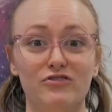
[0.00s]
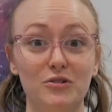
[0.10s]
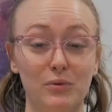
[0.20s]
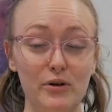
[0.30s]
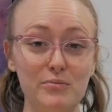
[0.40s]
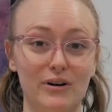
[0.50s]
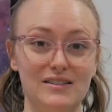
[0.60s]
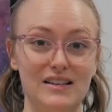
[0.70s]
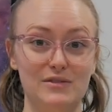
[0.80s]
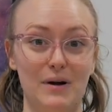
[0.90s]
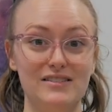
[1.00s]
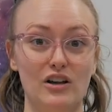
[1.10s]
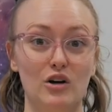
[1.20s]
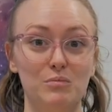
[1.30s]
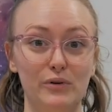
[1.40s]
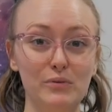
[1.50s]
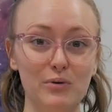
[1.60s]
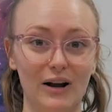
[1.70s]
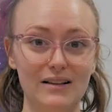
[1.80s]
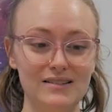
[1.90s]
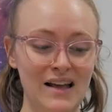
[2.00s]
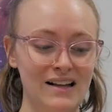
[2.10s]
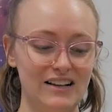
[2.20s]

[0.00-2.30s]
blueprints. That's why it's called blueprints.